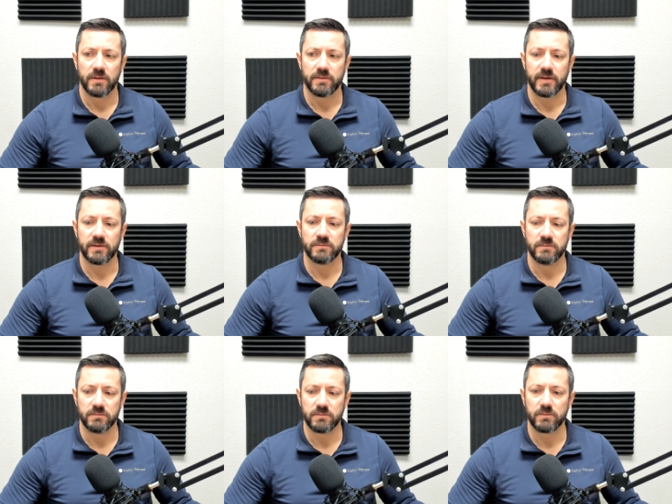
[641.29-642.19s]

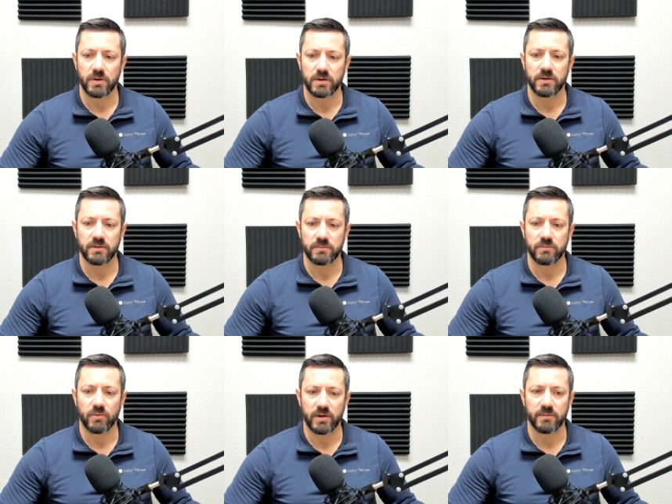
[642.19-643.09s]
Then we're going to
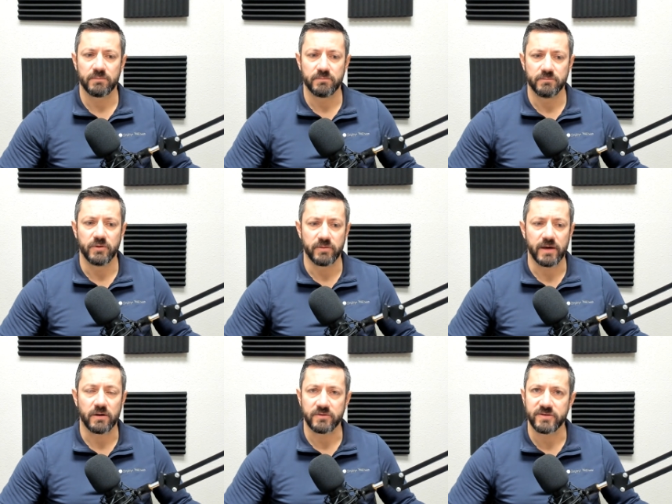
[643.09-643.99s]
want to do that
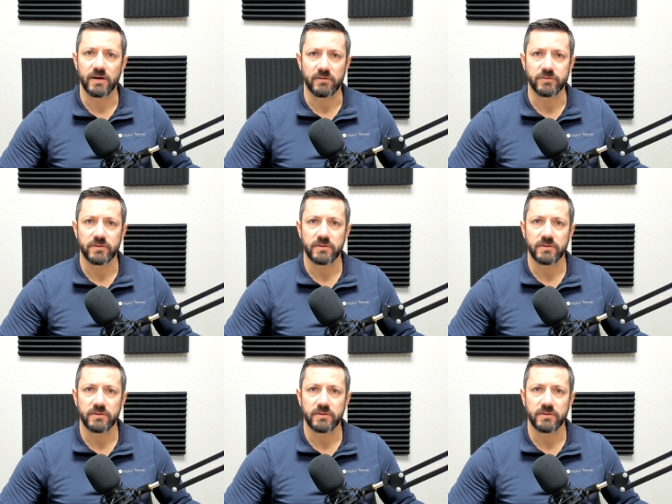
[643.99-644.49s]
ourselves.